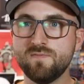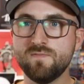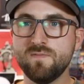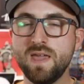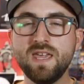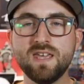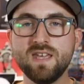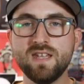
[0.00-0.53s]

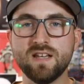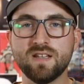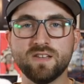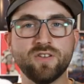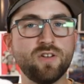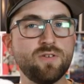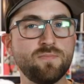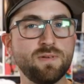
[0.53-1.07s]
make it a
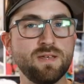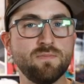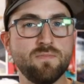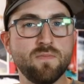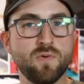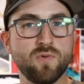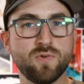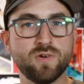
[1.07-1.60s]
little bit
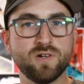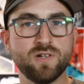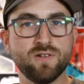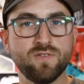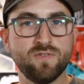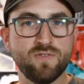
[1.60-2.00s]
more